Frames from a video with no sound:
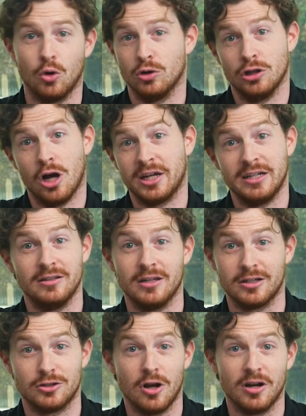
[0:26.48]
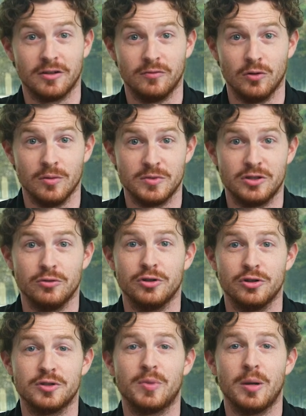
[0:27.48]
or logging electronic forms to
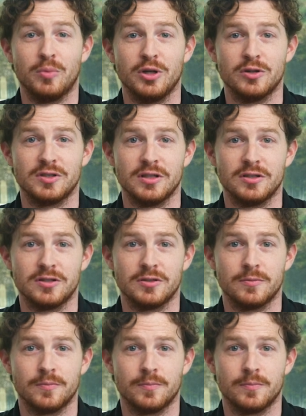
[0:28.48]
reduce paper usage.